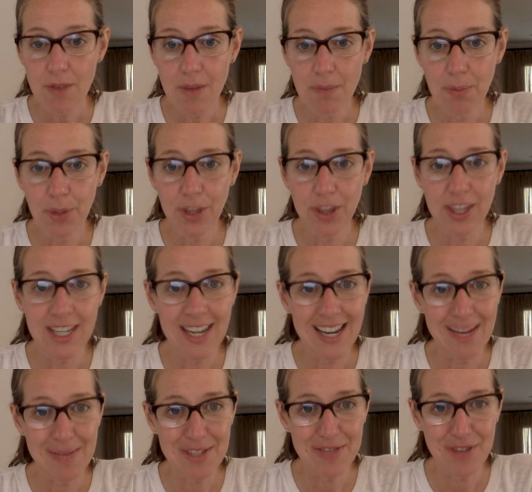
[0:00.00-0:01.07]
put the
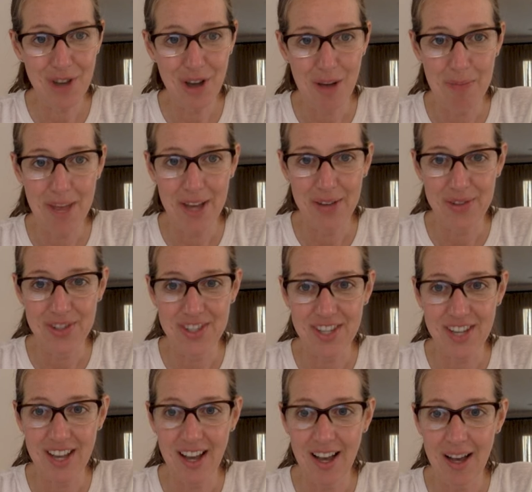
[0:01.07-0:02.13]
names of compounds
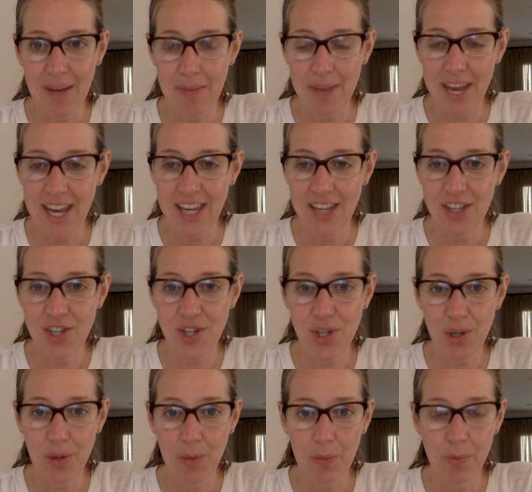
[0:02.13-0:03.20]

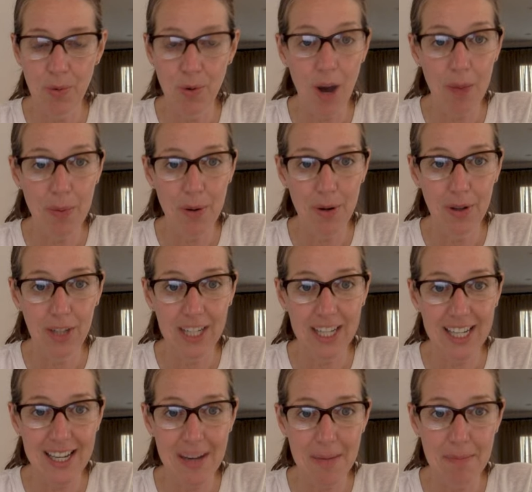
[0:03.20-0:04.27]
into
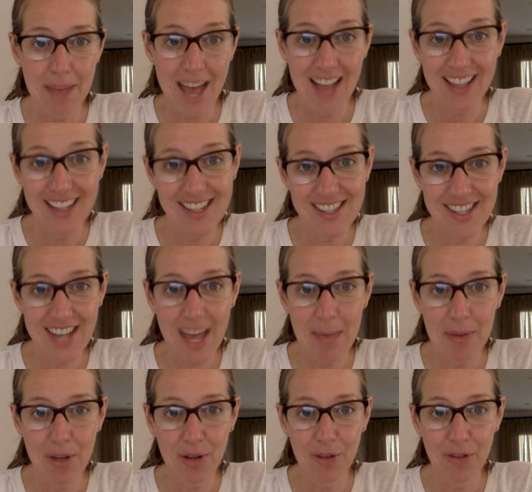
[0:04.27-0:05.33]
properly balanced
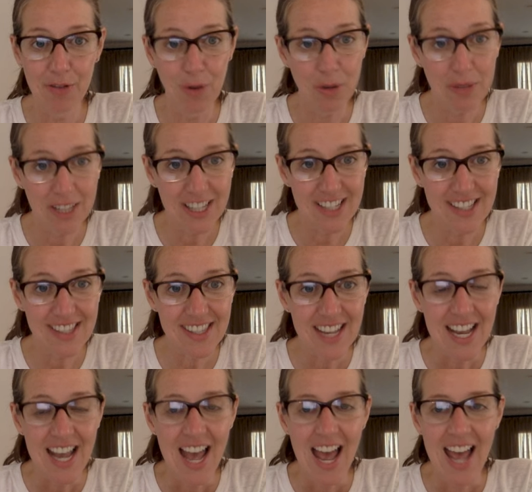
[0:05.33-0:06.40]
chemical formulas,
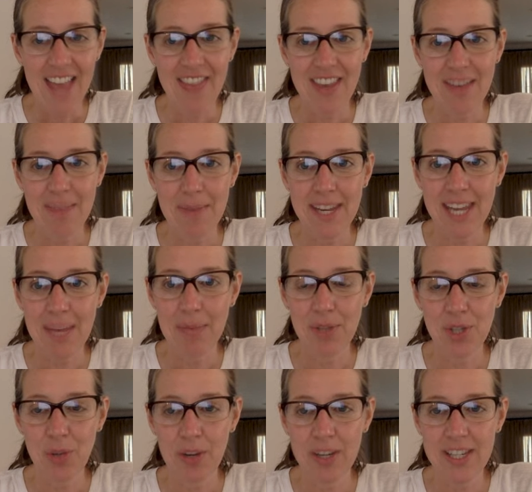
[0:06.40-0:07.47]
and then being able
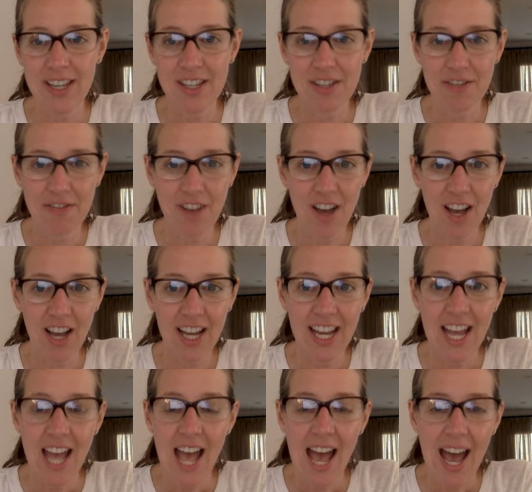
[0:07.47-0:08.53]
to identify
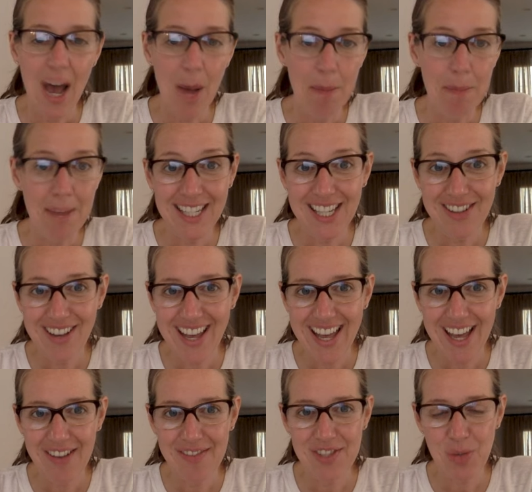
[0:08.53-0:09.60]
how many you
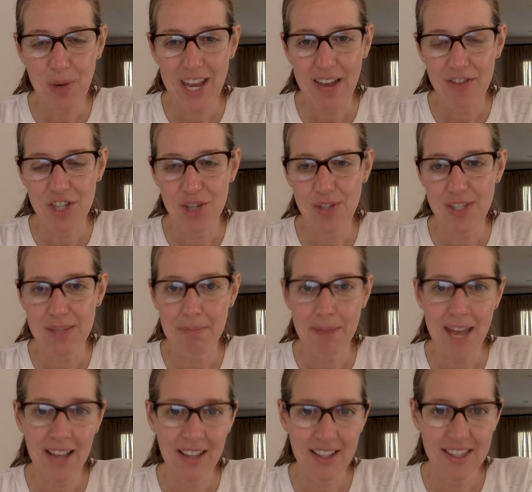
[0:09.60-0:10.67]
have. So we have to do some
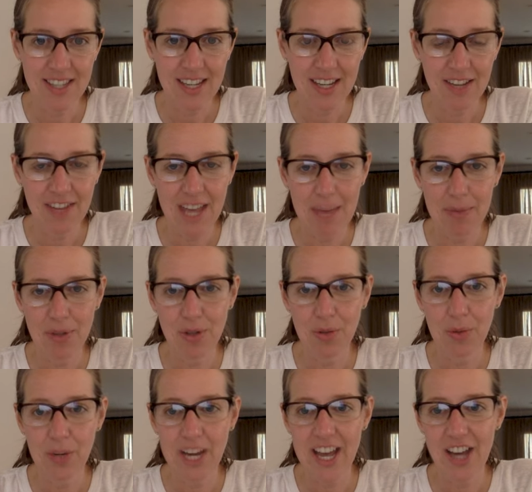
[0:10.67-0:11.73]
balancing of chemical
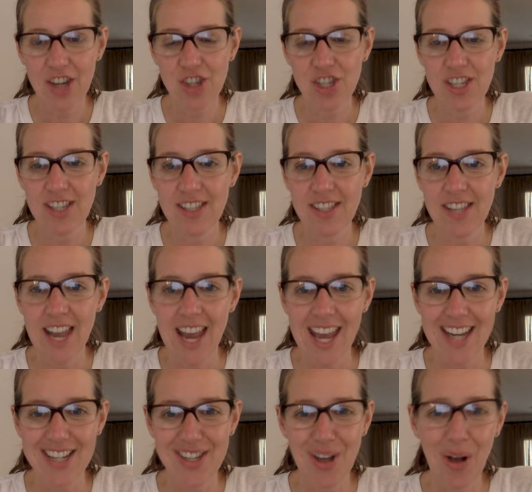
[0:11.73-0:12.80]
reactions,
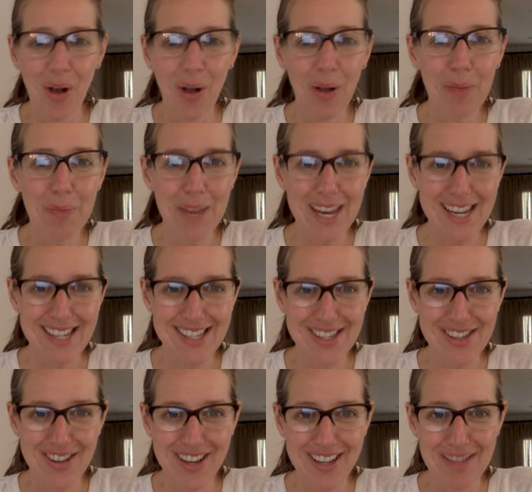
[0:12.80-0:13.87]
and it's all based
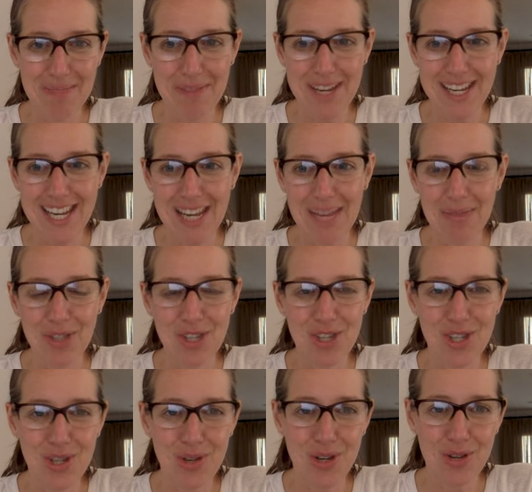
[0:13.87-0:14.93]
on being able to
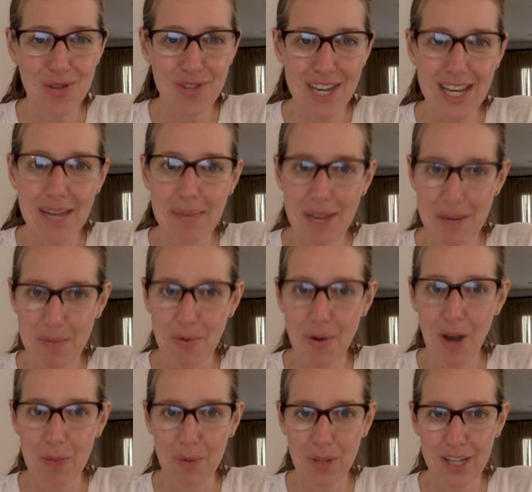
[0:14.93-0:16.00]
do your naming
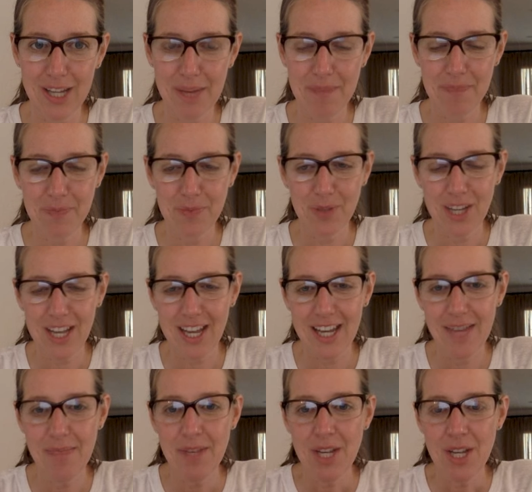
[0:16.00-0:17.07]
properly.
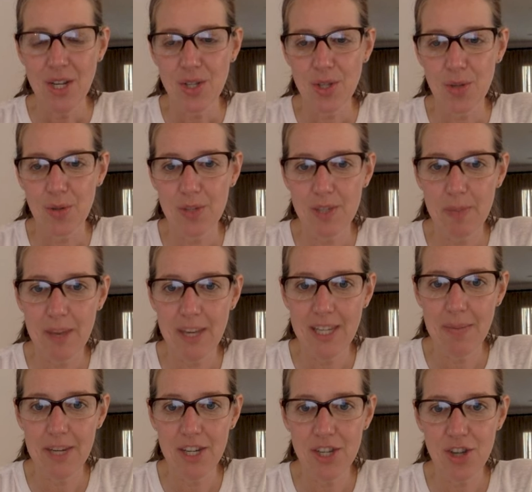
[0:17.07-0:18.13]
Okay, so spend a
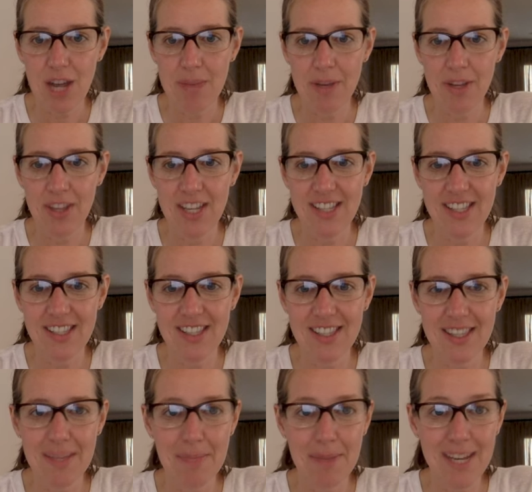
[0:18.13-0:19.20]
bit of time on this. This
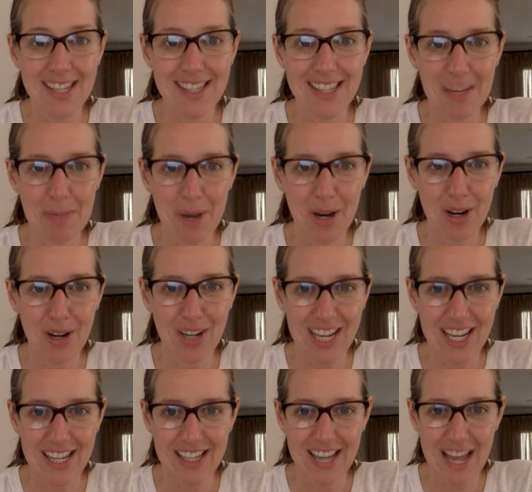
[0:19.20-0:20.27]
is the basic part
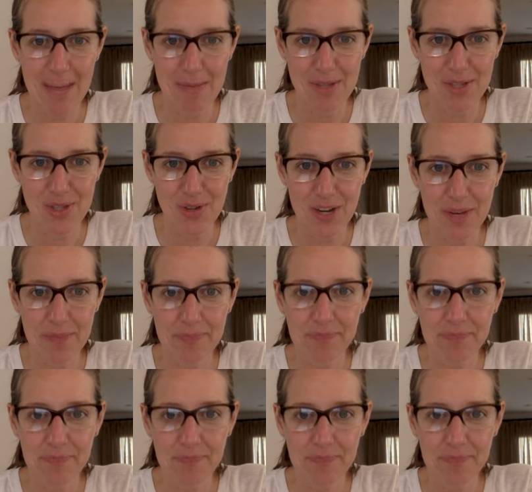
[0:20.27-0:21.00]
in chemistry.